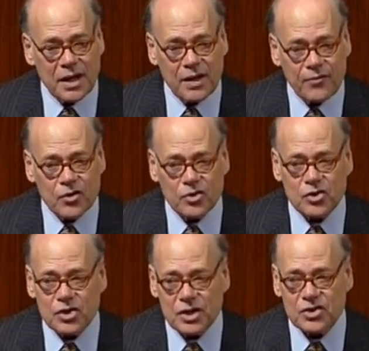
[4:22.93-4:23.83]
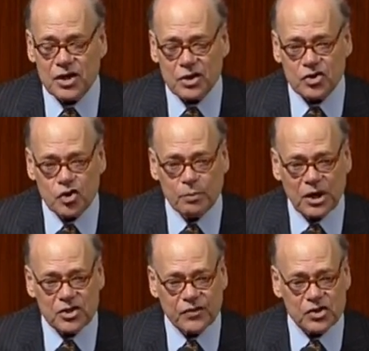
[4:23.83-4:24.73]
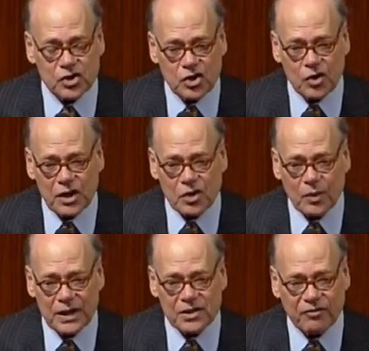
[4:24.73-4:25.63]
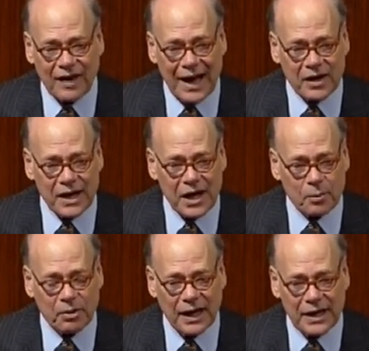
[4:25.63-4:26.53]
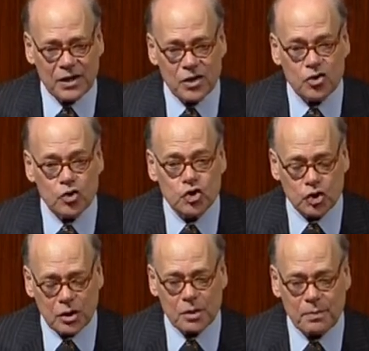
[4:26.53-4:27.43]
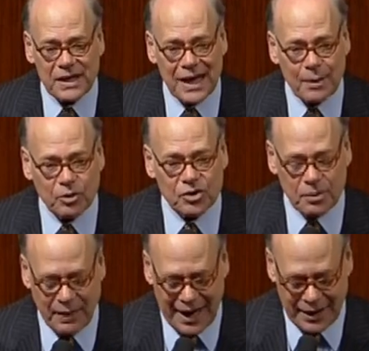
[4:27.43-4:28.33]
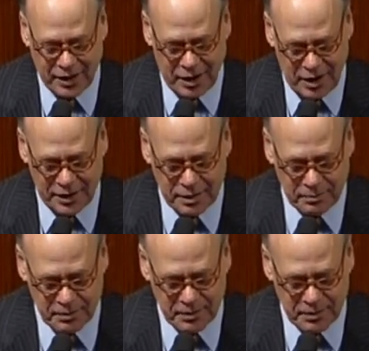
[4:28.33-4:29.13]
If you're considered too much of a security threat to fly on an airplane, you shouldn't be able to buy a gun.